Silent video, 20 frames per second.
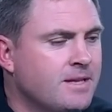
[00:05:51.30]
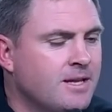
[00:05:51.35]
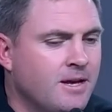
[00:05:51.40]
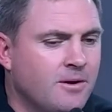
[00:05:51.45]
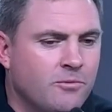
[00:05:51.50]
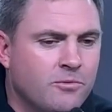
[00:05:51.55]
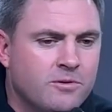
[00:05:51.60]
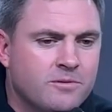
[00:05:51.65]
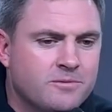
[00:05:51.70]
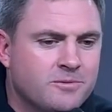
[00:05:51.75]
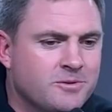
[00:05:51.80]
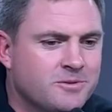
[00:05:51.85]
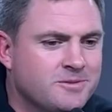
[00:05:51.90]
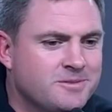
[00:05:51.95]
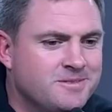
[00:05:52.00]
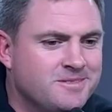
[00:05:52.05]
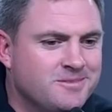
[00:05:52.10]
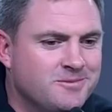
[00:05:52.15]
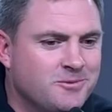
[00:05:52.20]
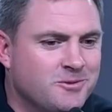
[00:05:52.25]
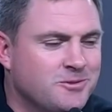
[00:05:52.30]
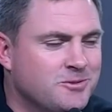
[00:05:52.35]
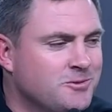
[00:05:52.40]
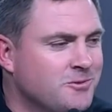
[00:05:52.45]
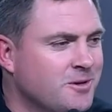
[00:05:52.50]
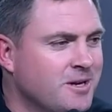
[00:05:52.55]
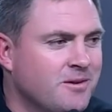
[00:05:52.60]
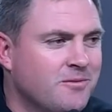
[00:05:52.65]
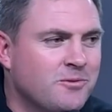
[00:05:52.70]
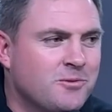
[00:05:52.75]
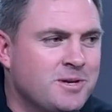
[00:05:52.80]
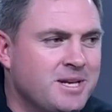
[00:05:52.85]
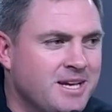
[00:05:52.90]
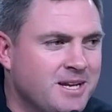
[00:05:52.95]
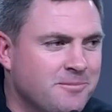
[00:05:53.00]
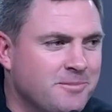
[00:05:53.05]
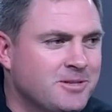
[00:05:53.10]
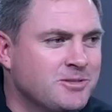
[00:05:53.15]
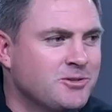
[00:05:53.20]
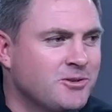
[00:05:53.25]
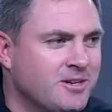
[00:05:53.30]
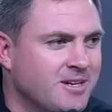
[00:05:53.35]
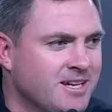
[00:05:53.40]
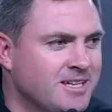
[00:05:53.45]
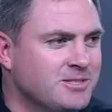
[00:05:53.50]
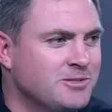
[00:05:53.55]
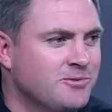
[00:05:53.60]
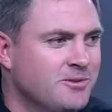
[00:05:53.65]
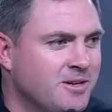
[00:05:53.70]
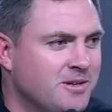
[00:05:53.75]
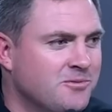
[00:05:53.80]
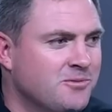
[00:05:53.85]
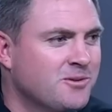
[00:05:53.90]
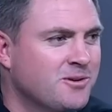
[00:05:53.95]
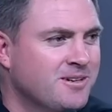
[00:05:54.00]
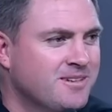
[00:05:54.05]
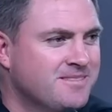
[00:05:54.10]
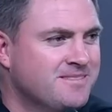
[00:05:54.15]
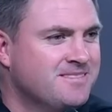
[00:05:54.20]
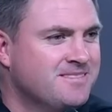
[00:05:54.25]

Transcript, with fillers: Yeah, we'll, we'll, we'll do whatever we can to make sure our guys are ready for it.